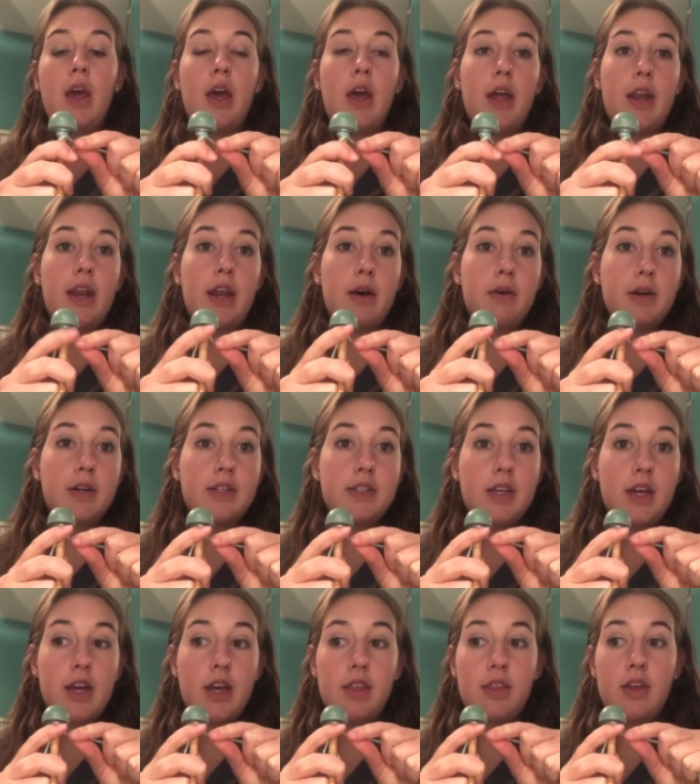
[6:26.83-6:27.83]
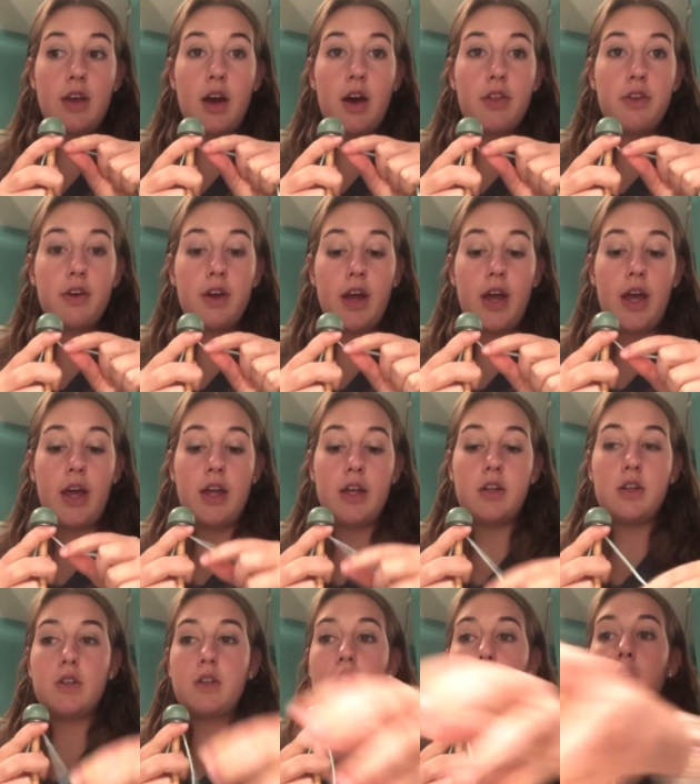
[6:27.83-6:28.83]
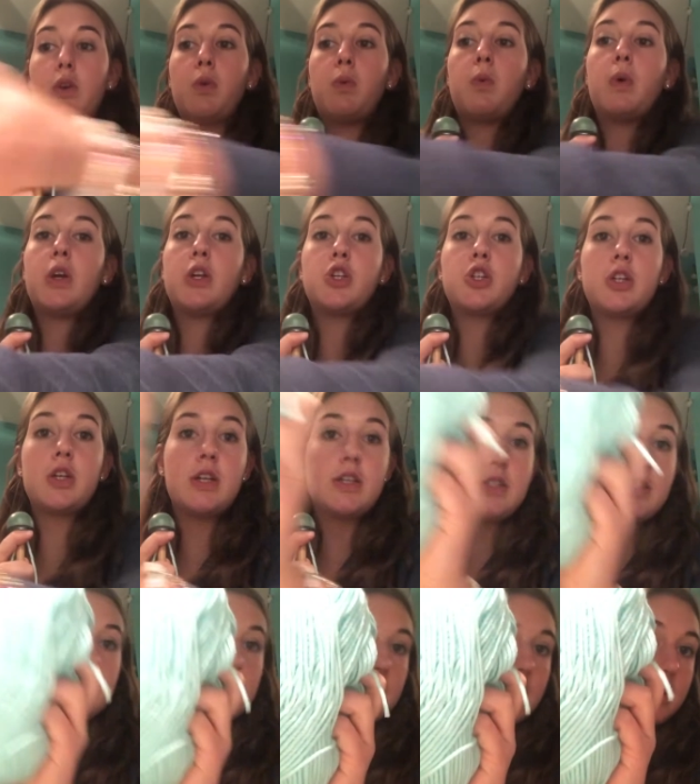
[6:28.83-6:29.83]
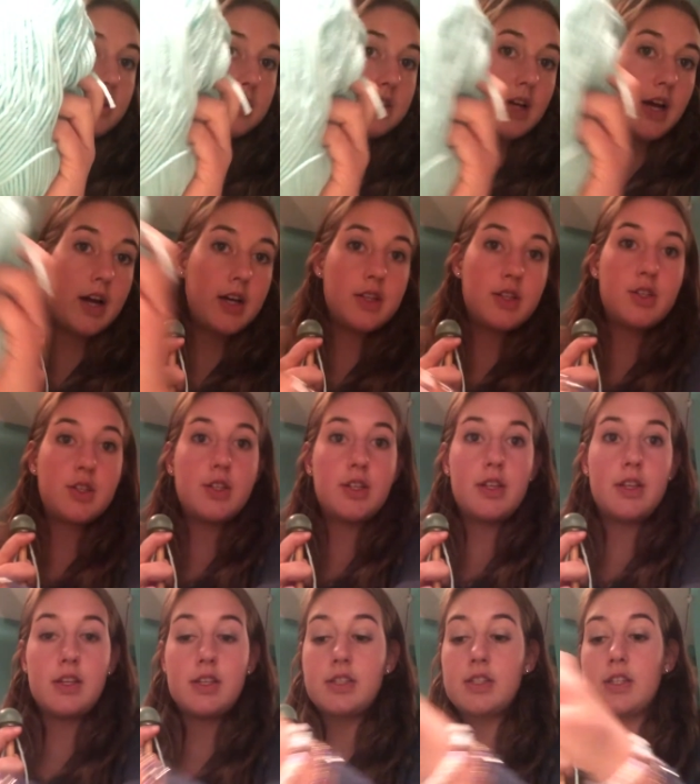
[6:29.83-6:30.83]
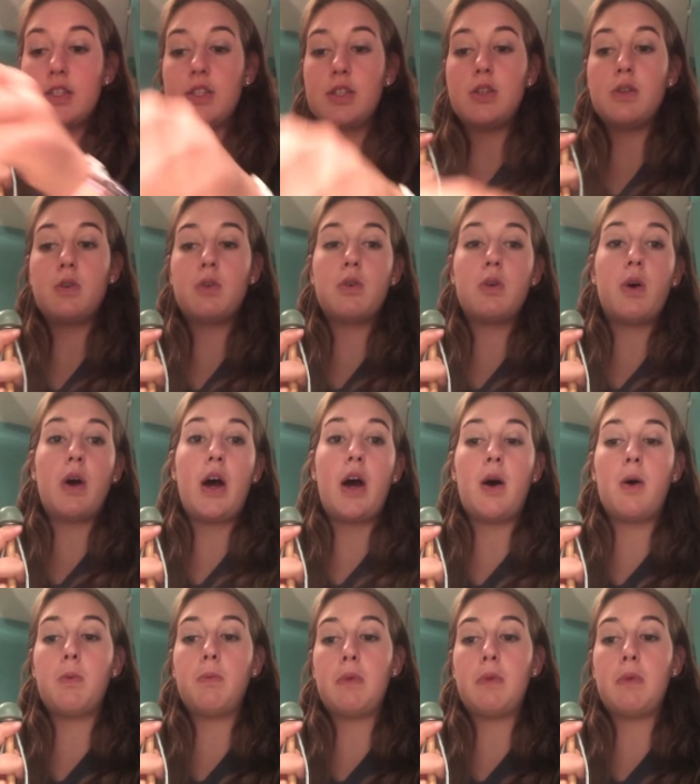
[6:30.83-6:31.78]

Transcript: Now I take the other end, which is still attached to this because you don't know how